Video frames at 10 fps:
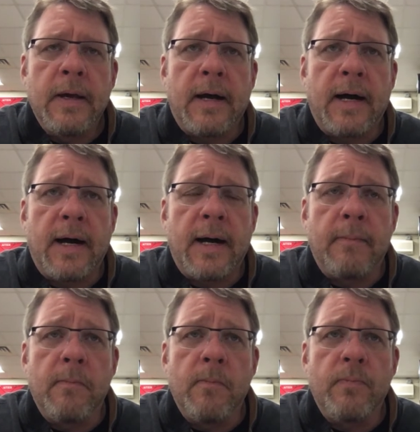
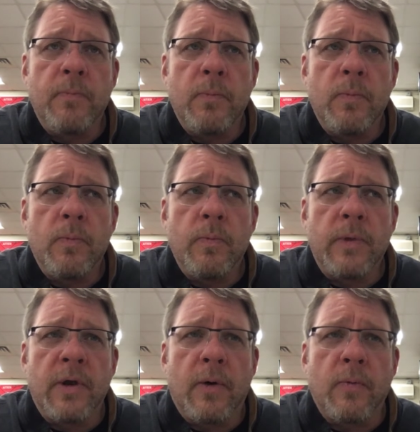
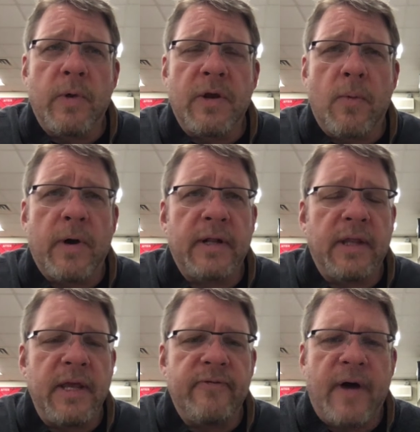We don't want to
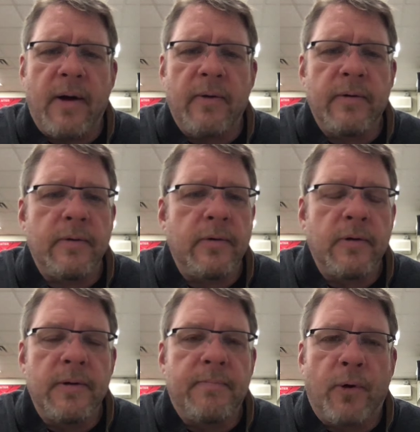leave out
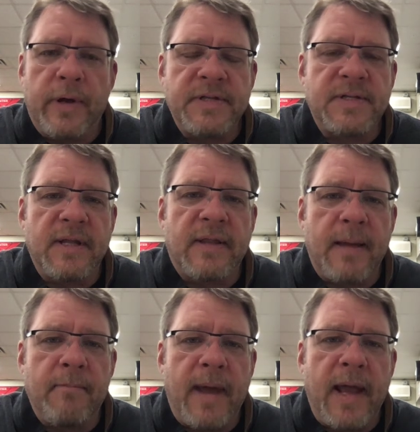good points that
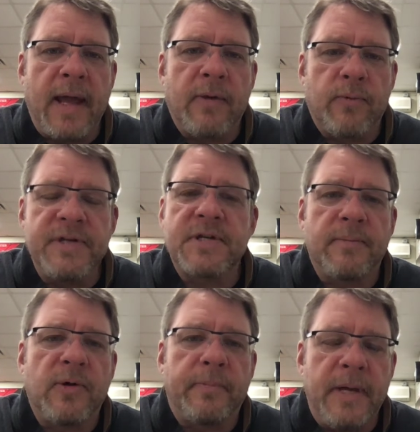they make.
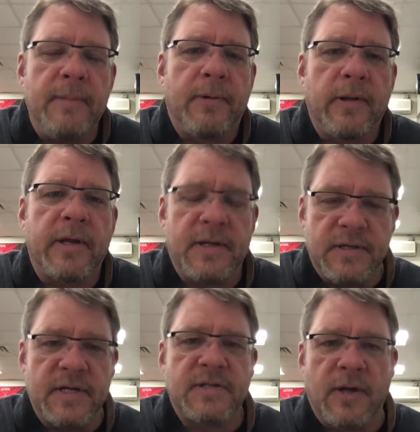Reasonable people can
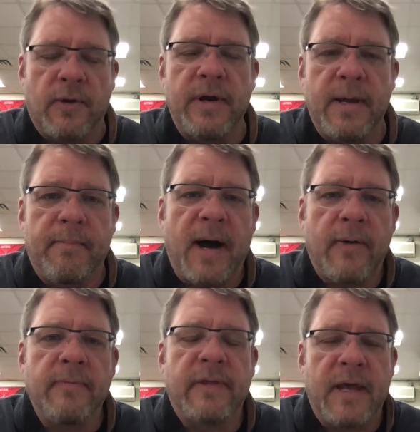disagree
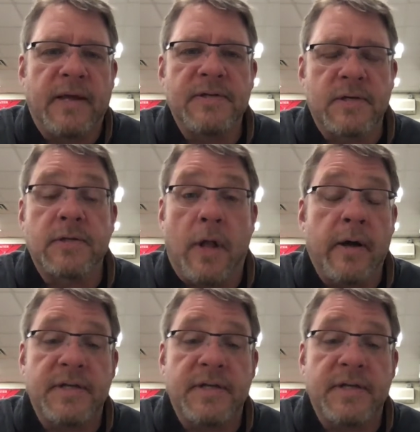about things as long